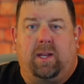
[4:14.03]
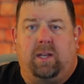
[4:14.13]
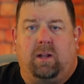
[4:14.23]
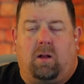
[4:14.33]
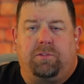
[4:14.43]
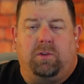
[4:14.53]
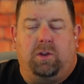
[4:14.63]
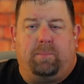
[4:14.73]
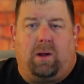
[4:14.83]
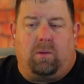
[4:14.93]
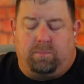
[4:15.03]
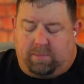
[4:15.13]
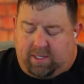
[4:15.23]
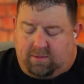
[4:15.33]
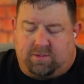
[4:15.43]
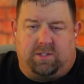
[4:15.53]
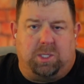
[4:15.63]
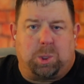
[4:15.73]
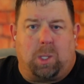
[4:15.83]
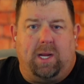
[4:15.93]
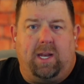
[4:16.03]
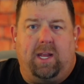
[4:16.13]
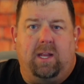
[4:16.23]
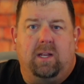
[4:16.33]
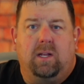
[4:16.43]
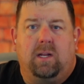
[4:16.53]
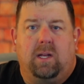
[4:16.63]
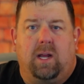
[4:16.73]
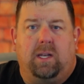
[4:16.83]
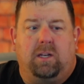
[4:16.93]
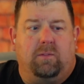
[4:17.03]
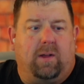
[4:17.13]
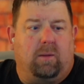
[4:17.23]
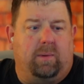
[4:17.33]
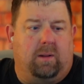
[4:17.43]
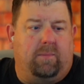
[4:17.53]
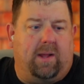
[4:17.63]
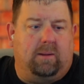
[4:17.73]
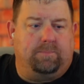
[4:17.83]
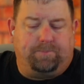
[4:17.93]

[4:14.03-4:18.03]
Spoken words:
And also the bought means the training and the development of that.